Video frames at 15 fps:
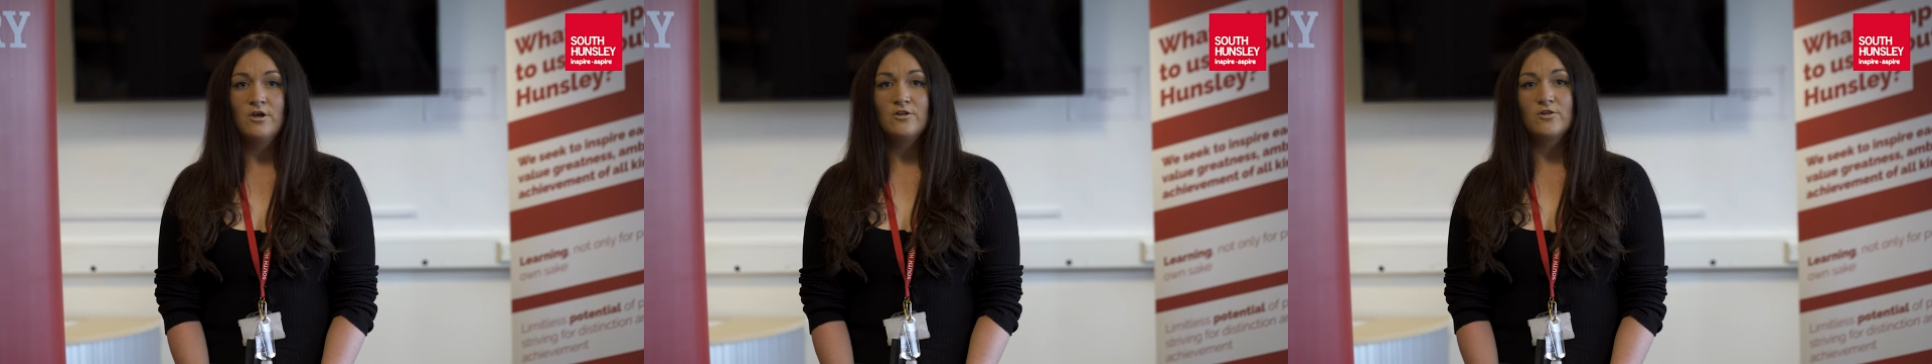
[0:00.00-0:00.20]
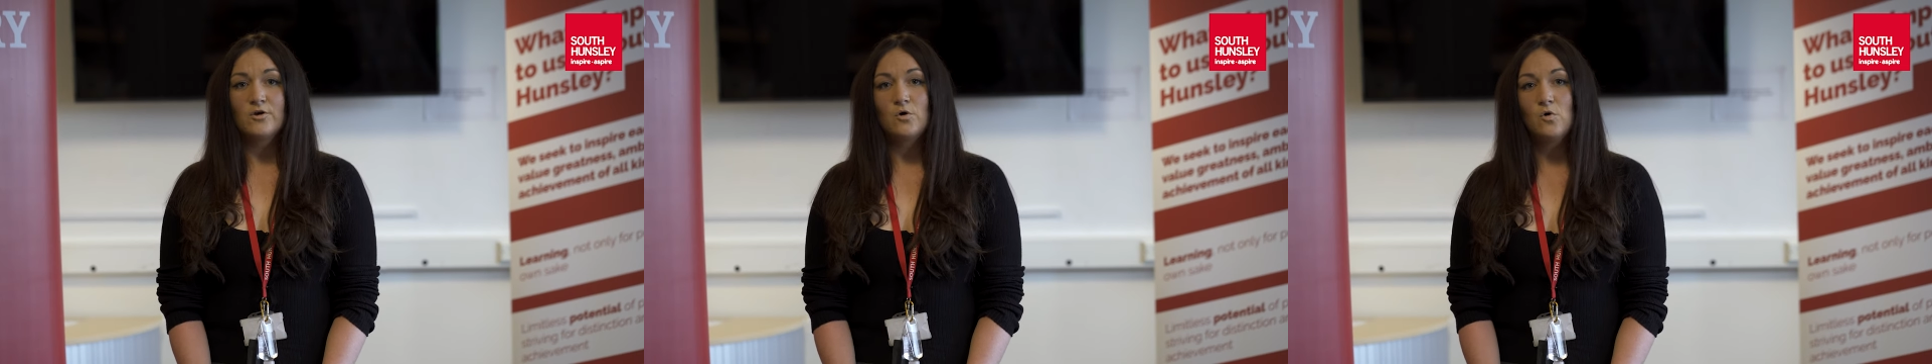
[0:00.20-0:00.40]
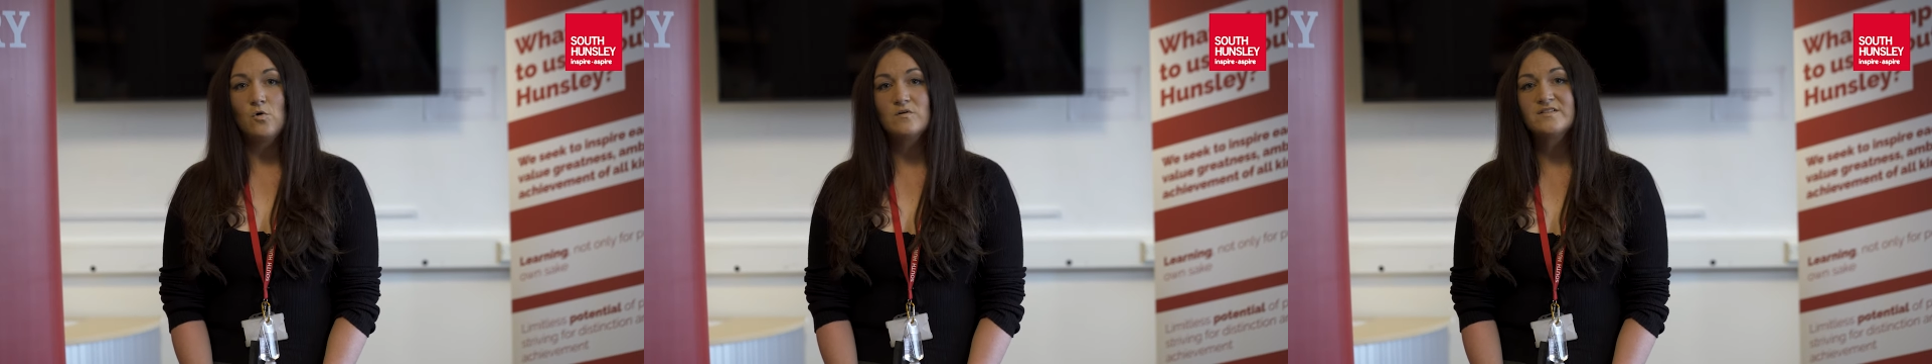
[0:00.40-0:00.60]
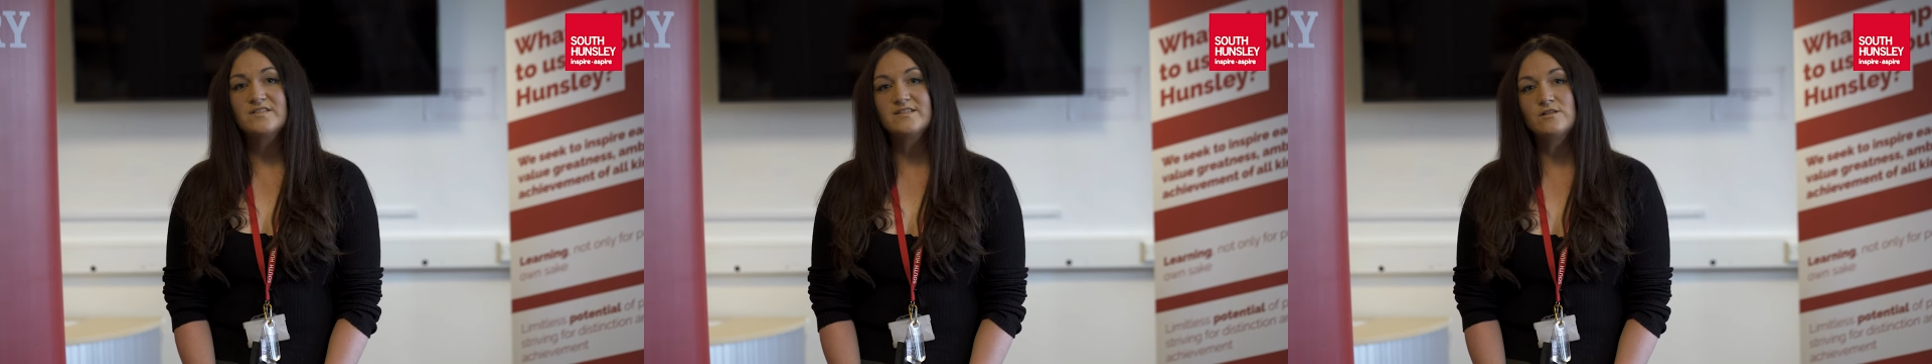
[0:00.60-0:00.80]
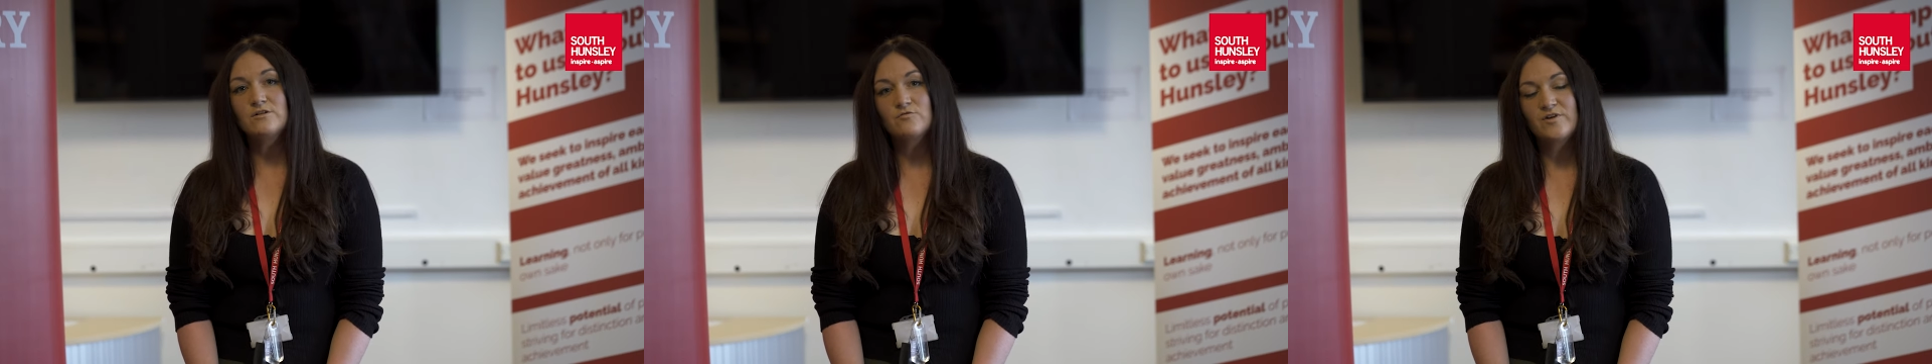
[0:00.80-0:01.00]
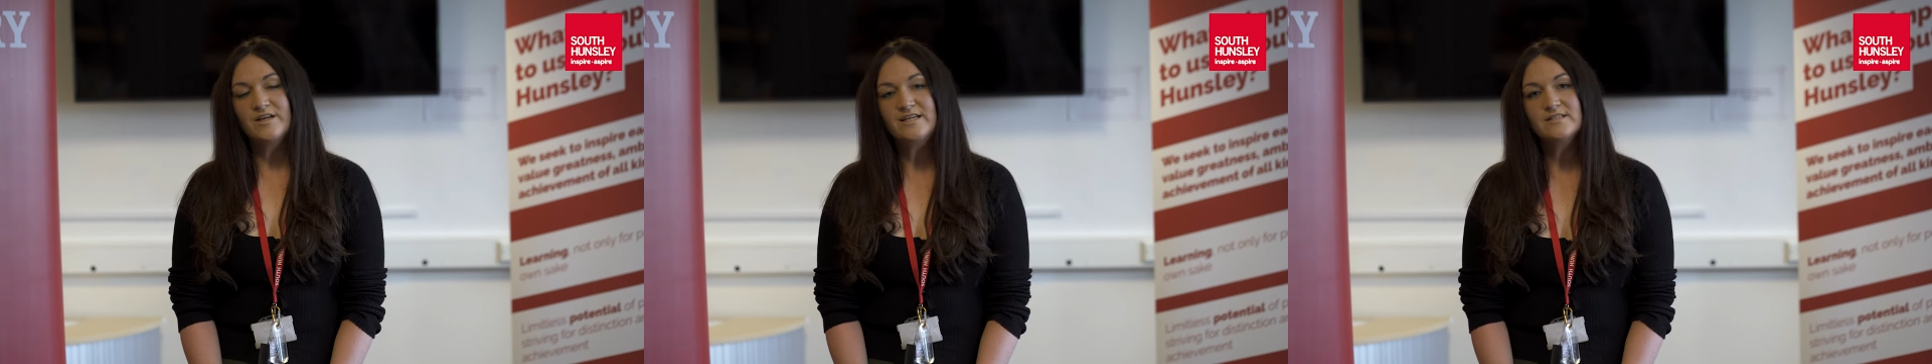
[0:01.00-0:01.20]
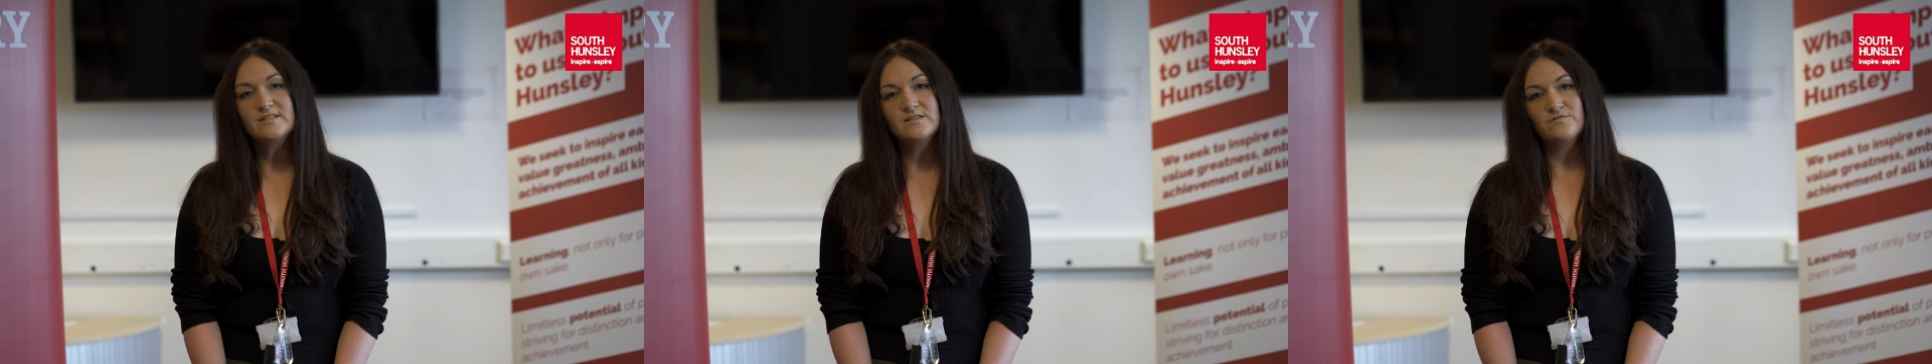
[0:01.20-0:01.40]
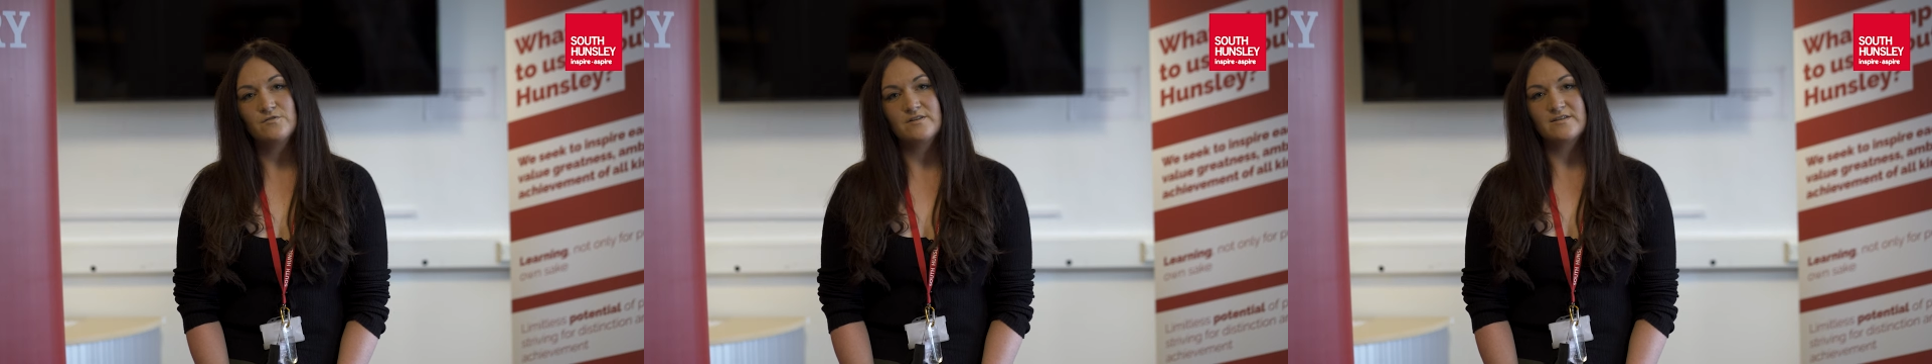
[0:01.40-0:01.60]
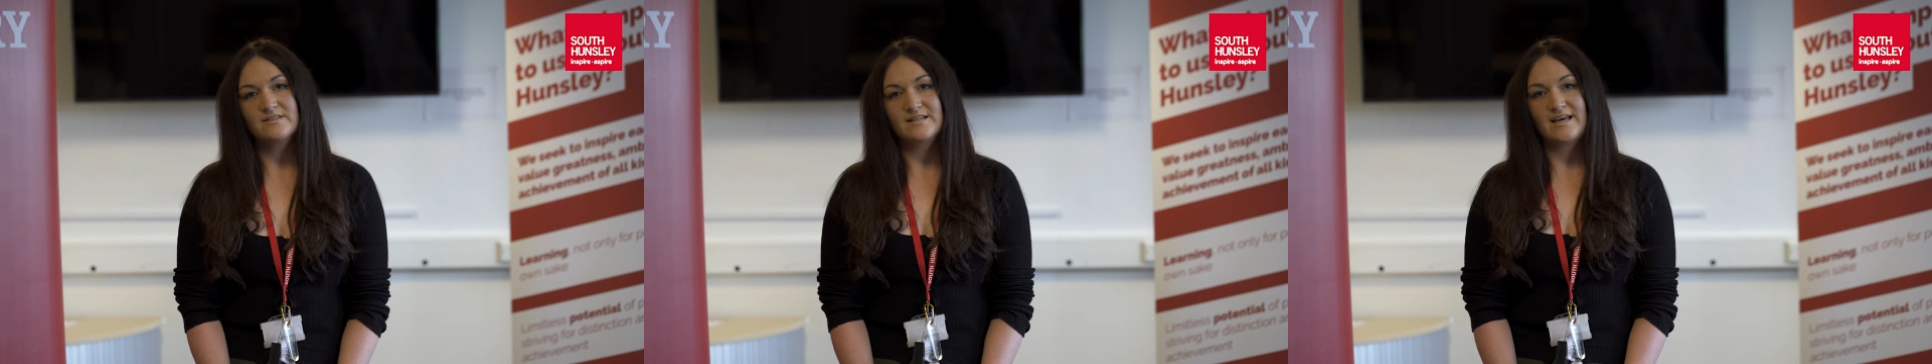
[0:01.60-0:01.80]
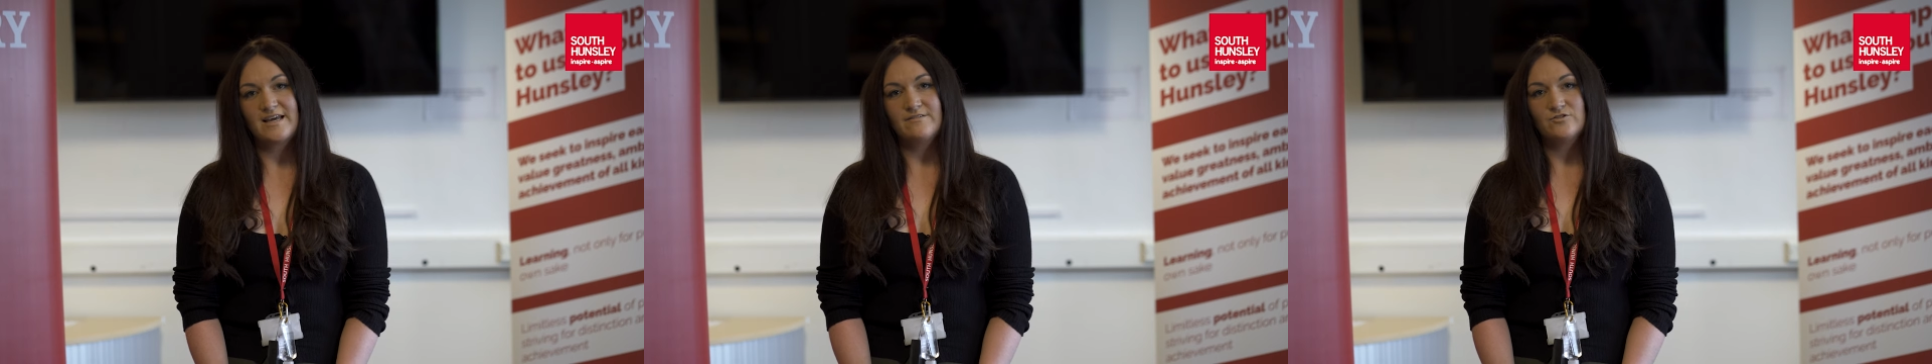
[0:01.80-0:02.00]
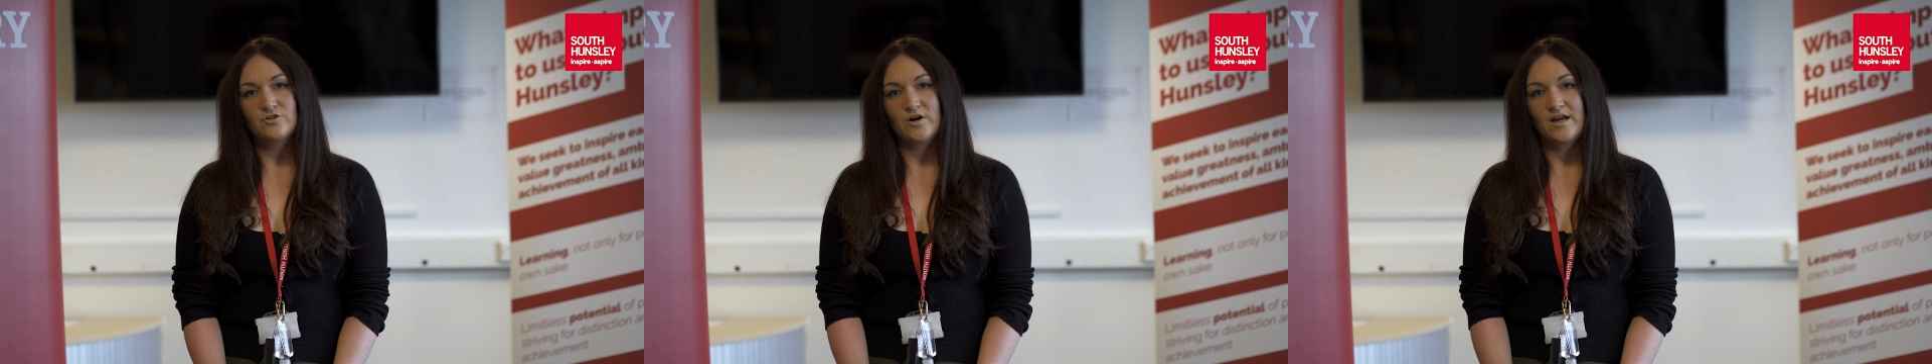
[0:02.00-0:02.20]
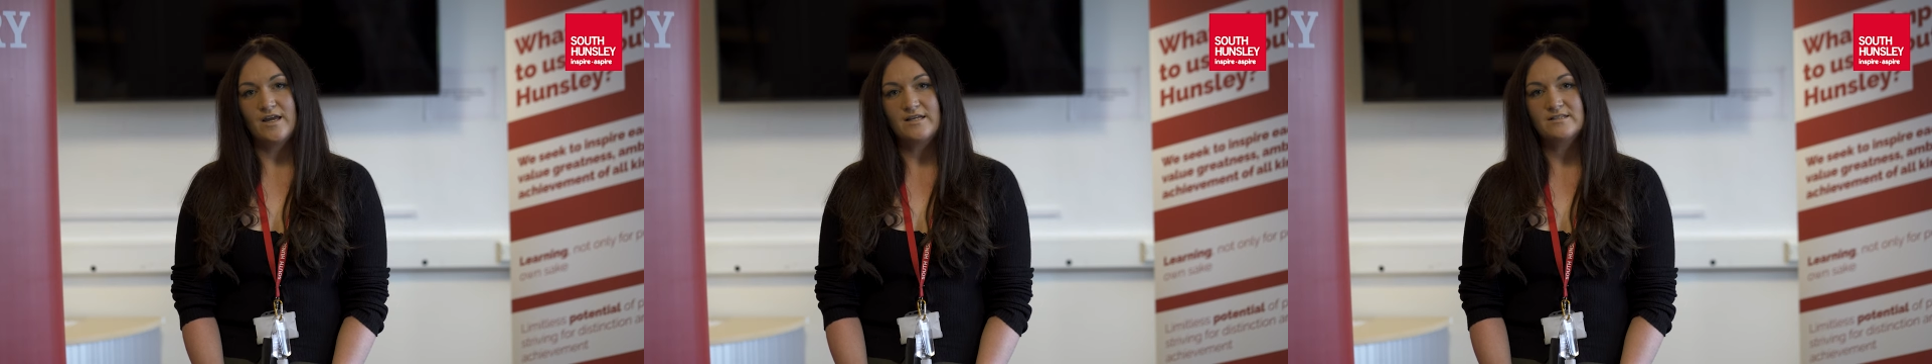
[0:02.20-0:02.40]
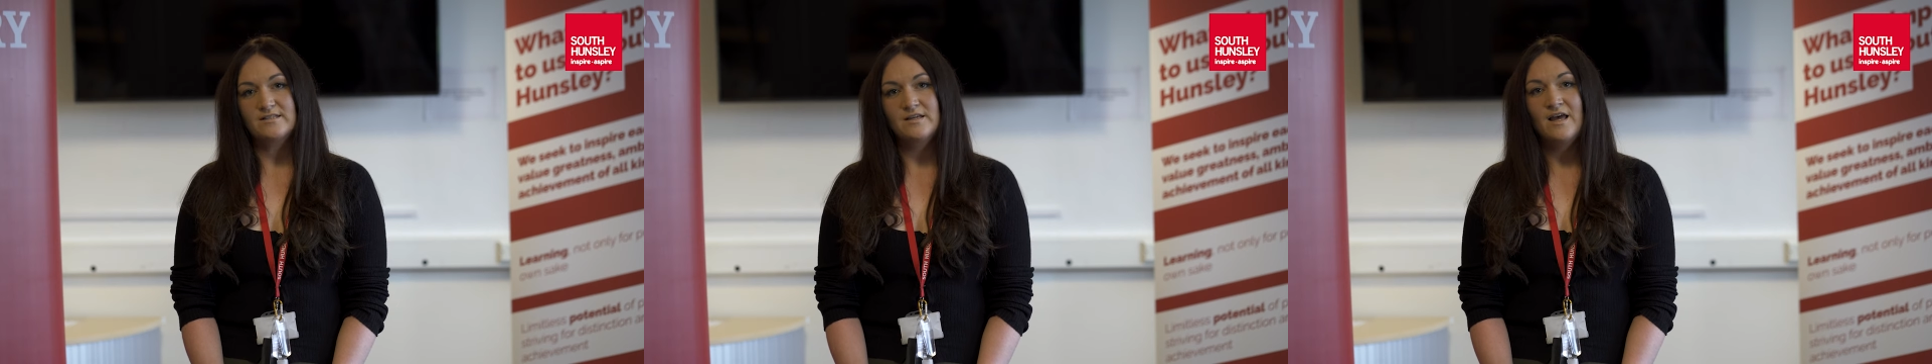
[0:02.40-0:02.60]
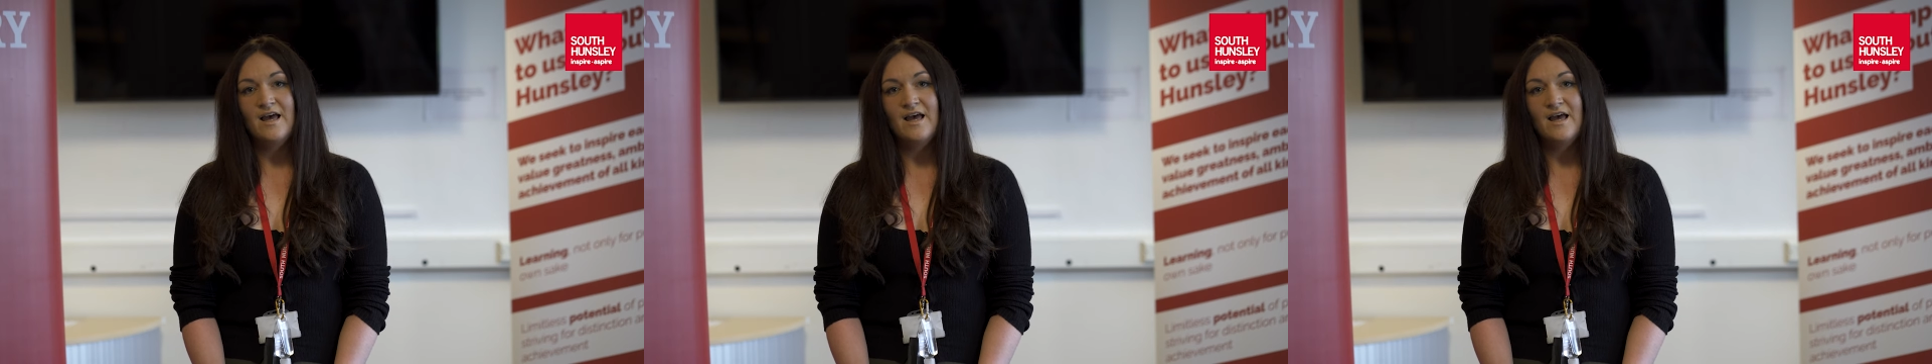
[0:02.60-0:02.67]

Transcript: the causes and the reasons for the slave trade,